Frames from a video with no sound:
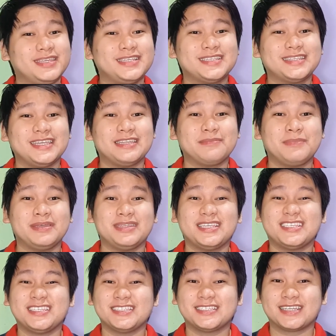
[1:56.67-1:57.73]
this statement
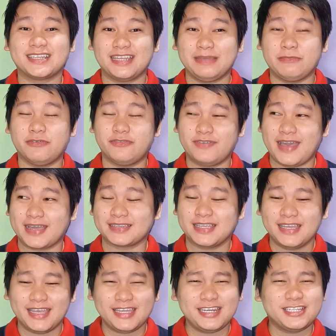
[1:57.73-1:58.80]
is just a claim of
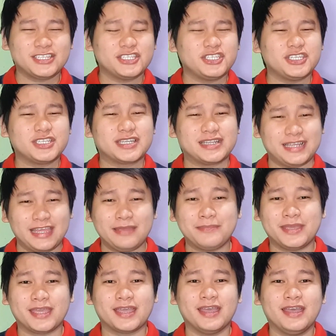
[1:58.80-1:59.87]
fact, and it's just
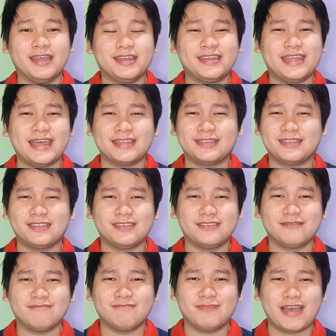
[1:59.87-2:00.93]
claiming that
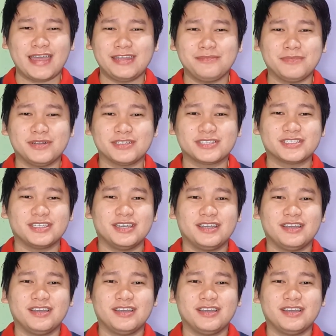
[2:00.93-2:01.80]
animals